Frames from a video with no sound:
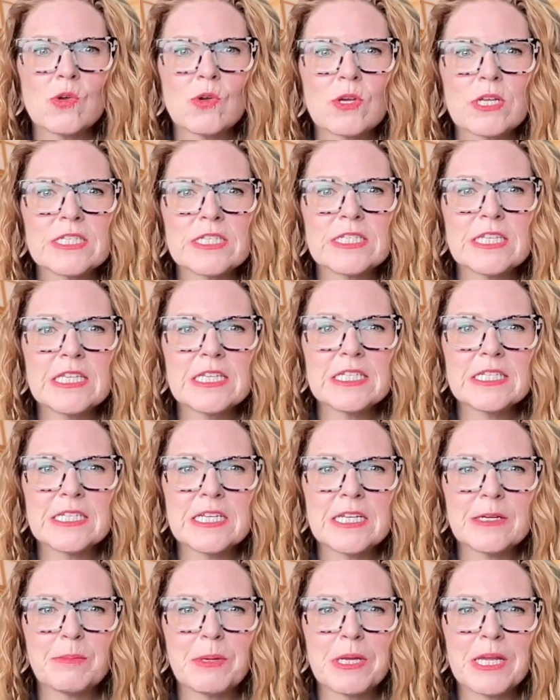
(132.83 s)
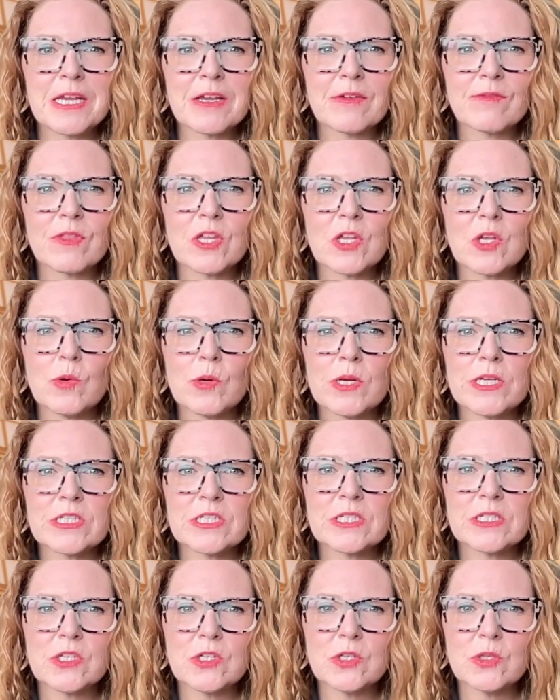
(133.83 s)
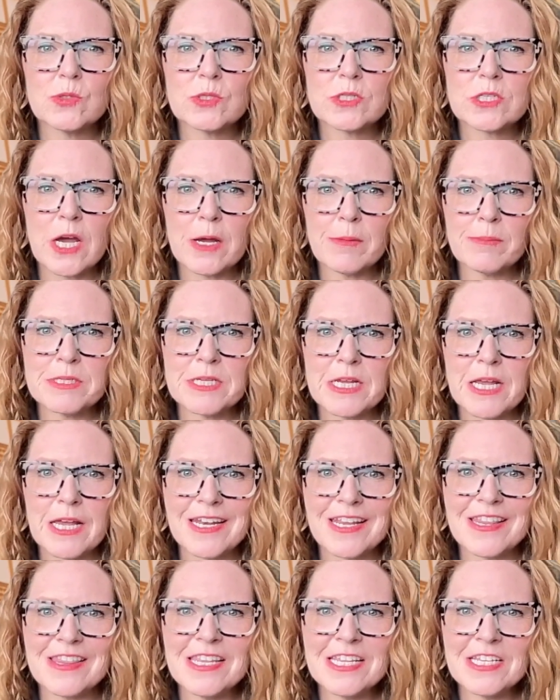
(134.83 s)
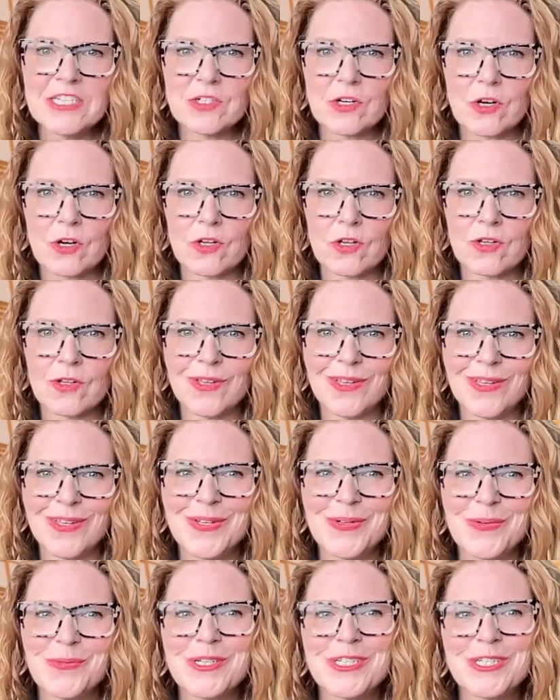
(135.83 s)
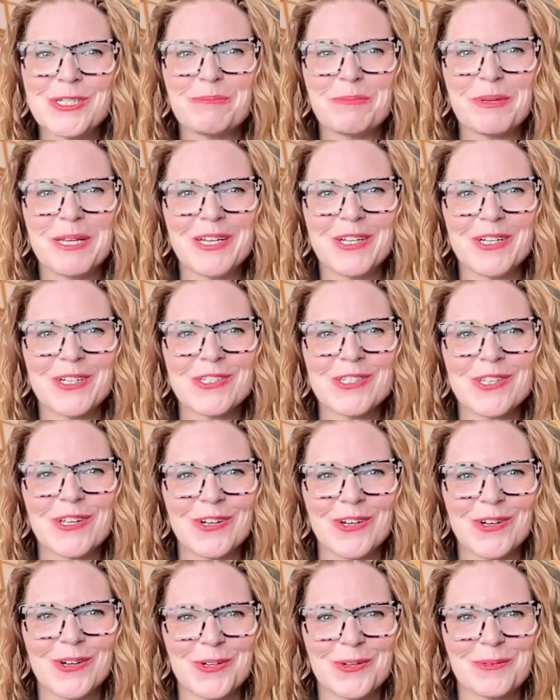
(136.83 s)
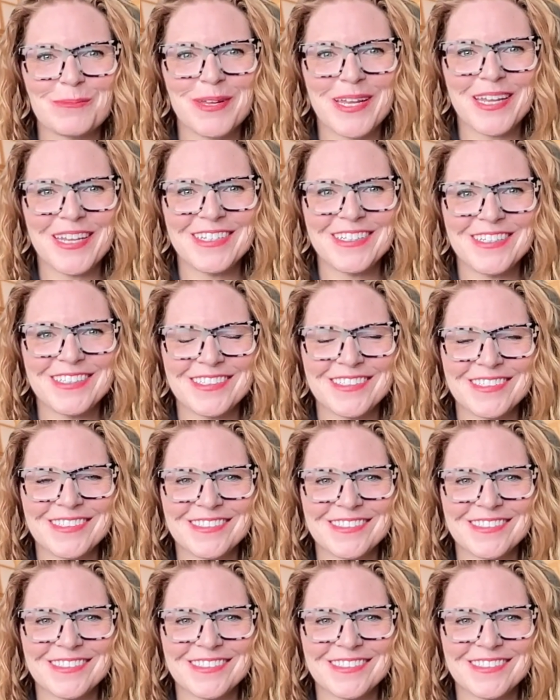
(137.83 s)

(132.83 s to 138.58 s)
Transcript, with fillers: You can see the sneak peek of the U S News top ten in this article, which appears on our homepage.